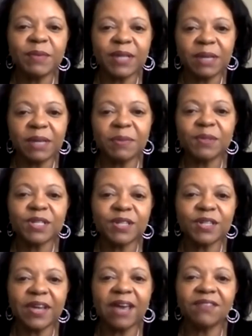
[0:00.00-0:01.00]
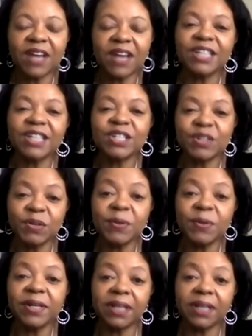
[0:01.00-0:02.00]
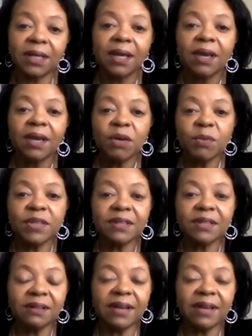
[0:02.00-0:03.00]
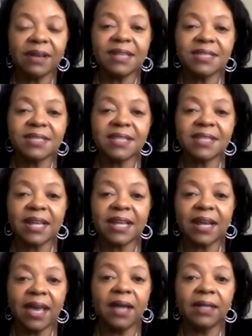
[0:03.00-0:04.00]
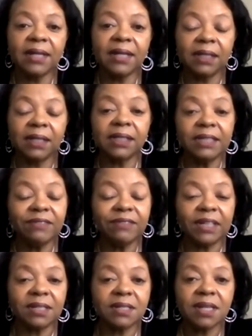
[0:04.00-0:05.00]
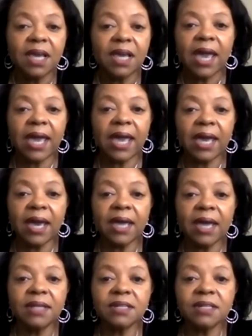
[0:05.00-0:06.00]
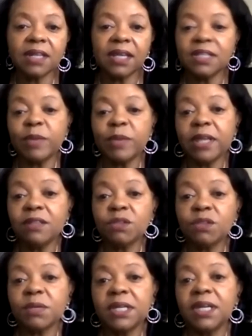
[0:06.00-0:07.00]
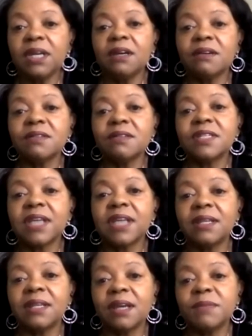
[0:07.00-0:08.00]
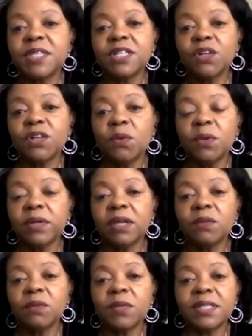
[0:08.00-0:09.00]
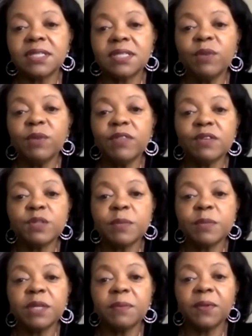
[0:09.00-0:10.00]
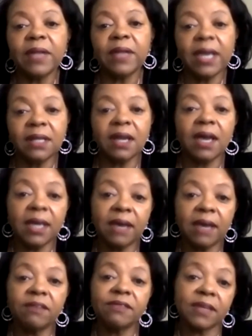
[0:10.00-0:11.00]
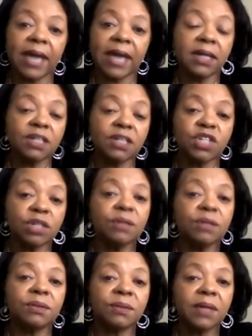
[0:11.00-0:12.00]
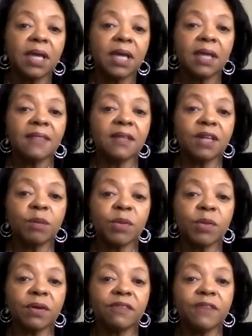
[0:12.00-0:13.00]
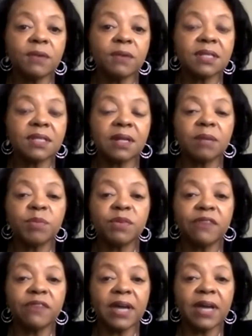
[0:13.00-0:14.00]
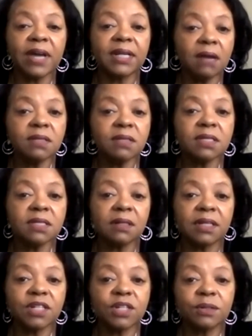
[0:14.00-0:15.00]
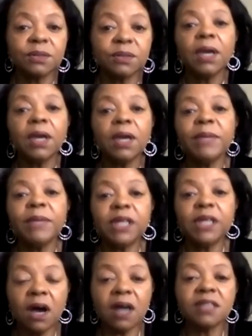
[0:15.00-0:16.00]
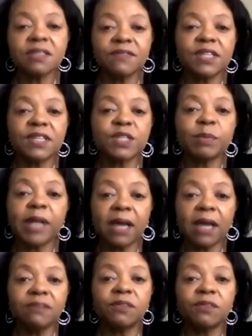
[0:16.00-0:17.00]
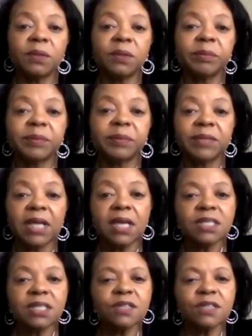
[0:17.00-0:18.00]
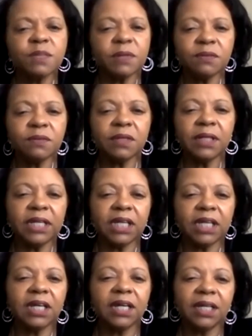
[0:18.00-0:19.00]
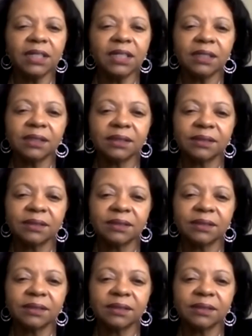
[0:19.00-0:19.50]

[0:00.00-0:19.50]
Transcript: I would be able to have continuity with the clients that I had in Cleveland. And it's been 3 years, and I'm still working with some of those people, and I have added to the number of folks that I'm providing counseling to because of this platform. So it's been really good.